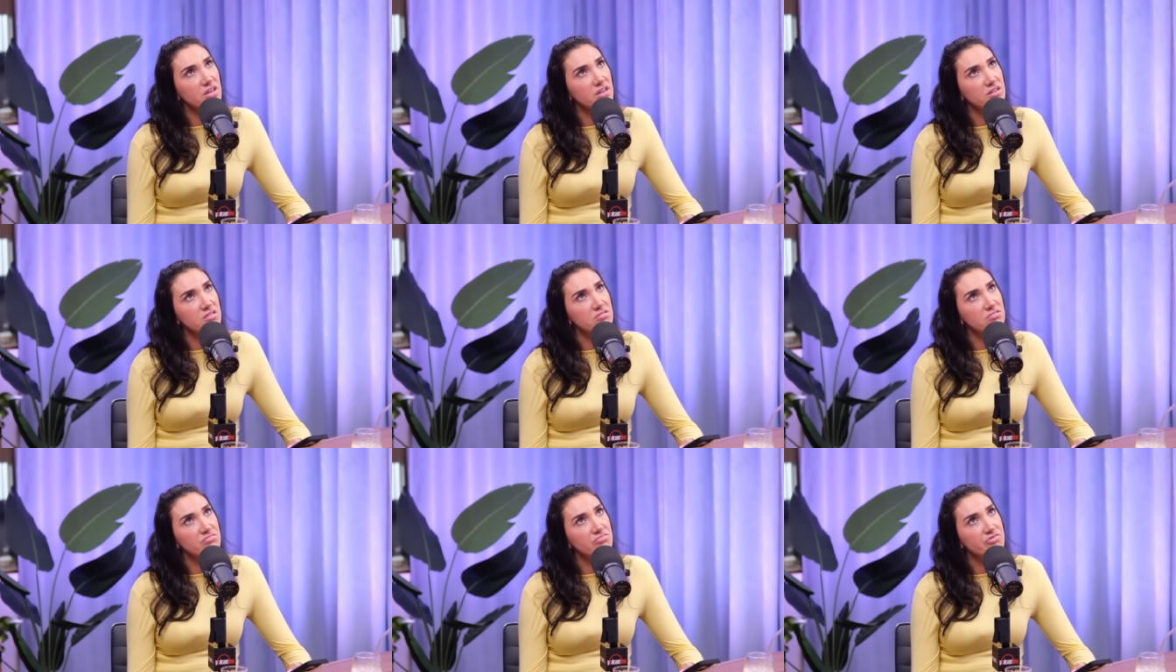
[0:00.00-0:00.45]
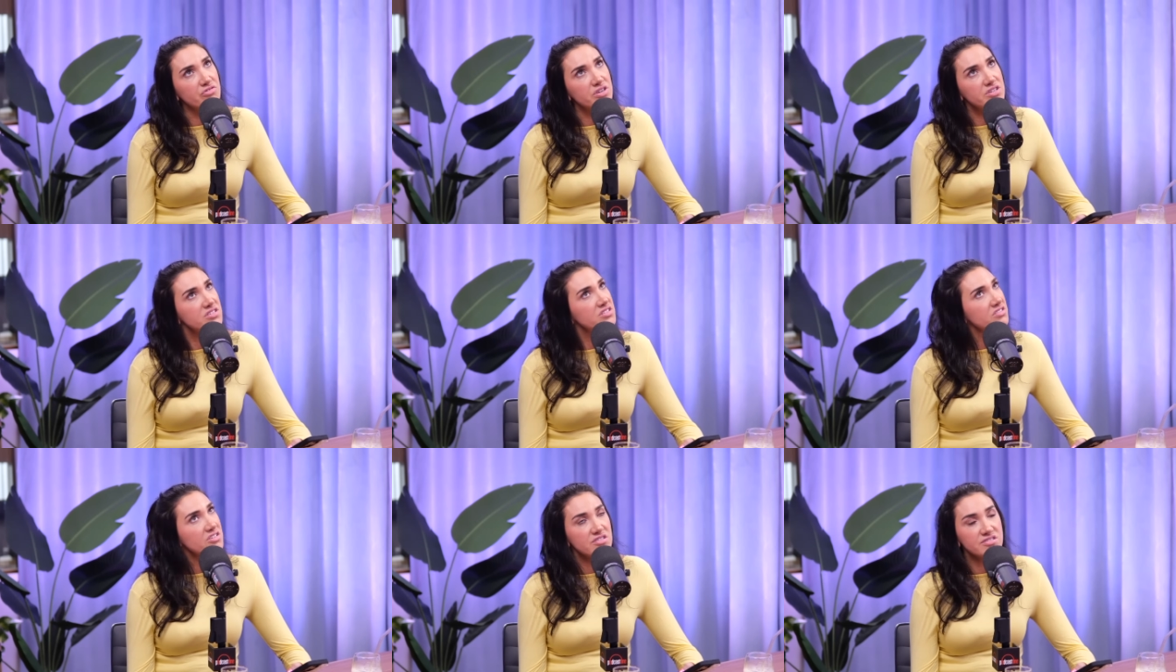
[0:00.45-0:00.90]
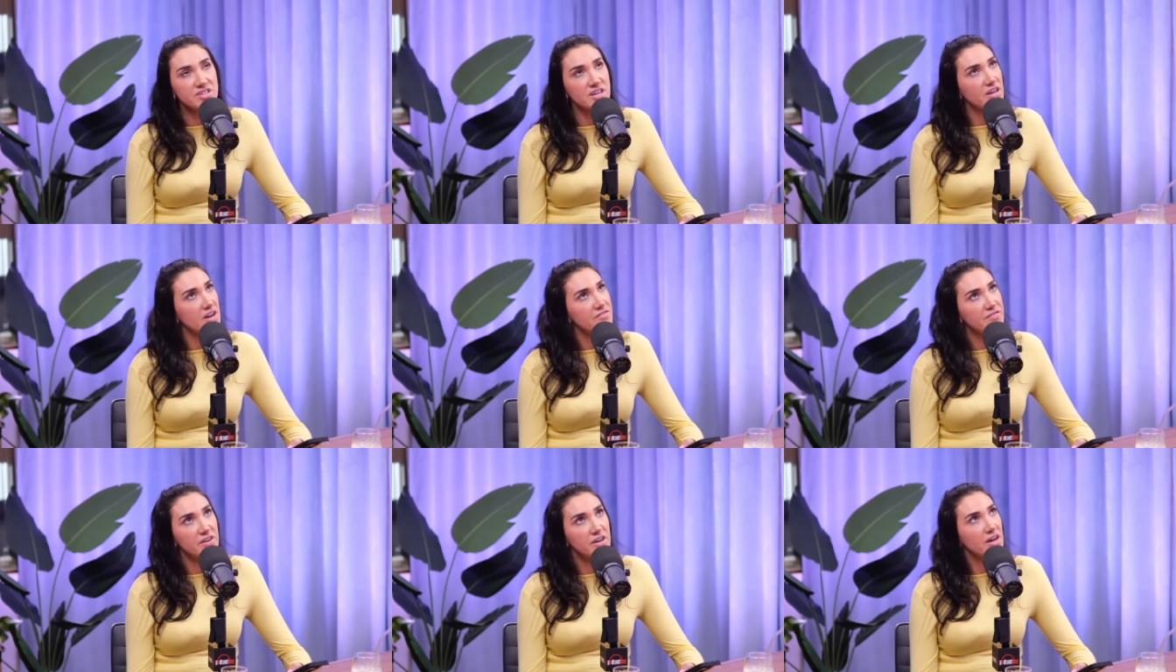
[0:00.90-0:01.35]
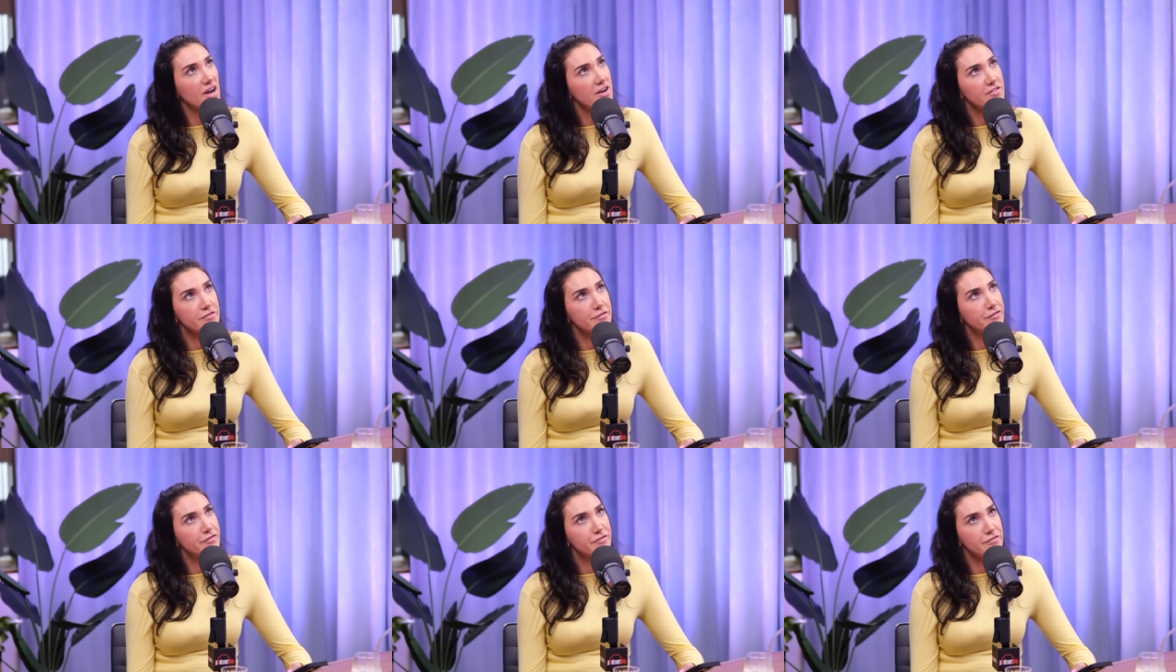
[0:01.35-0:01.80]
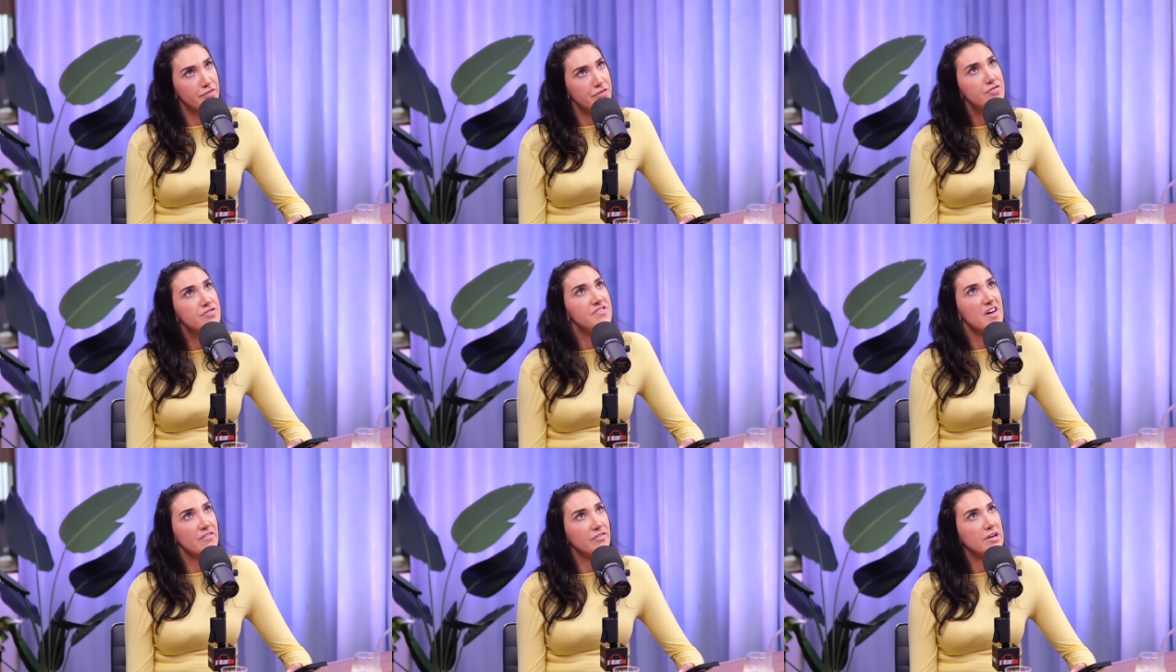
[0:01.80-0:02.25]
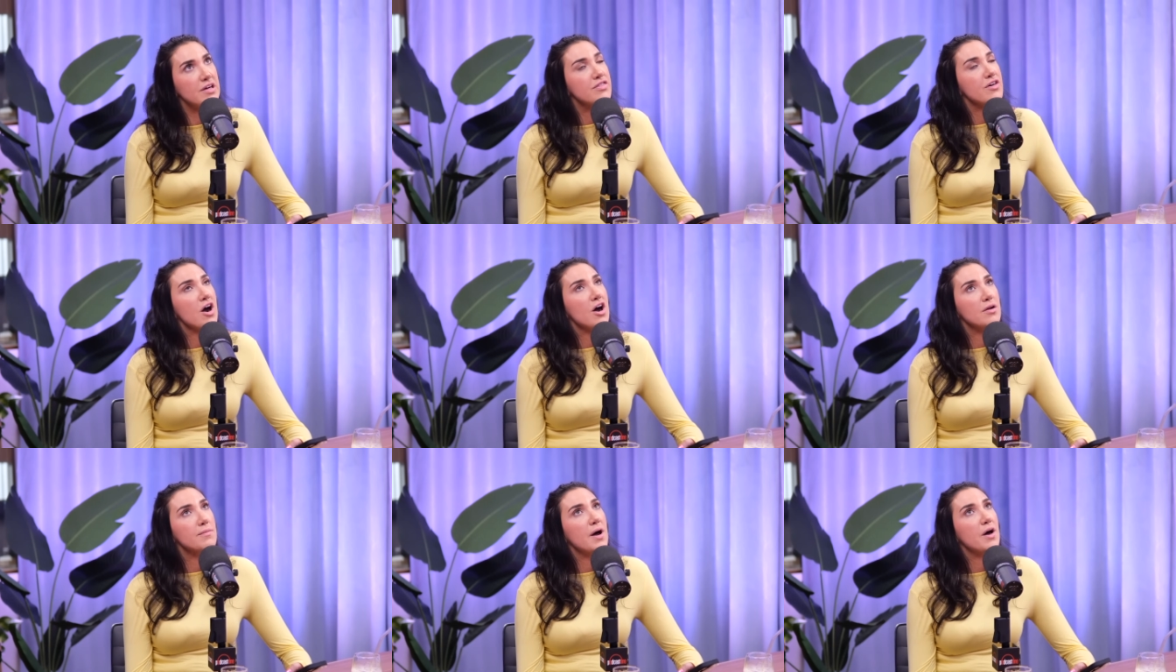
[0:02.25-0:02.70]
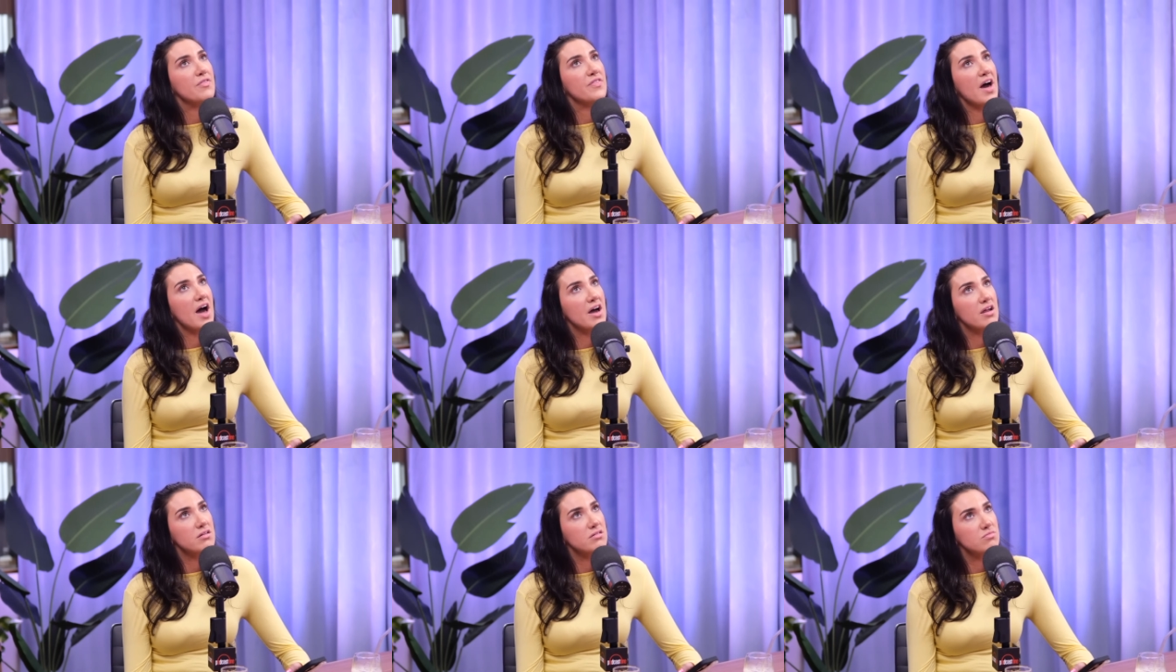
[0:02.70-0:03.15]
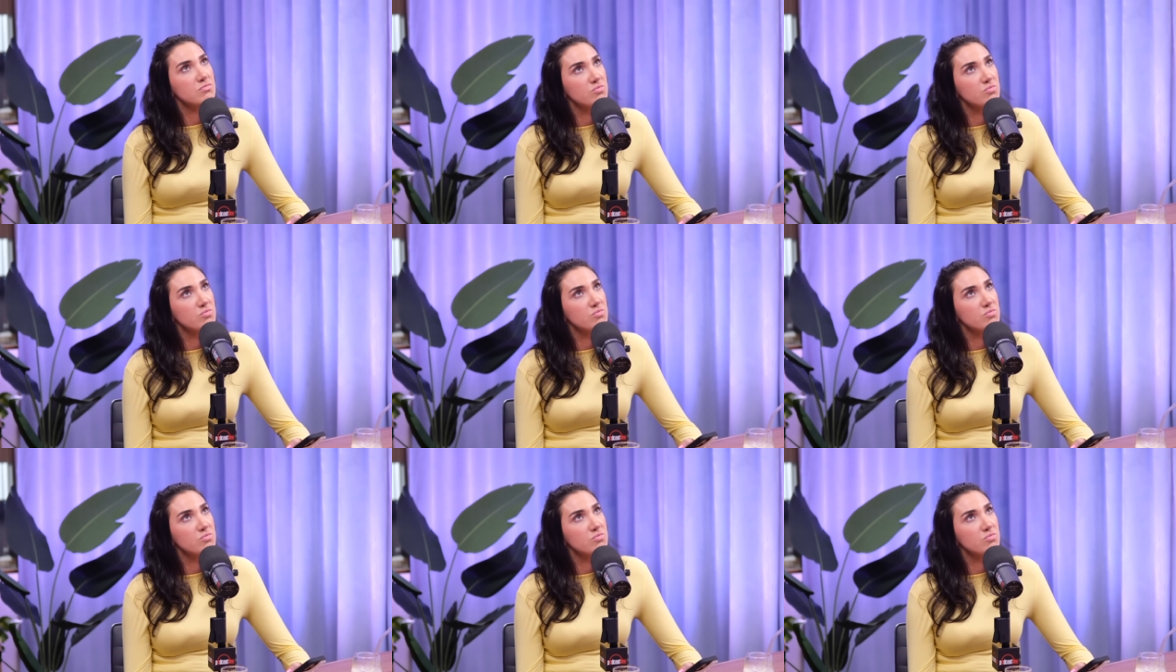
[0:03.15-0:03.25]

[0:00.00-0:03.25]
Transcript: In recent years, like I feel like I've definitely thought about that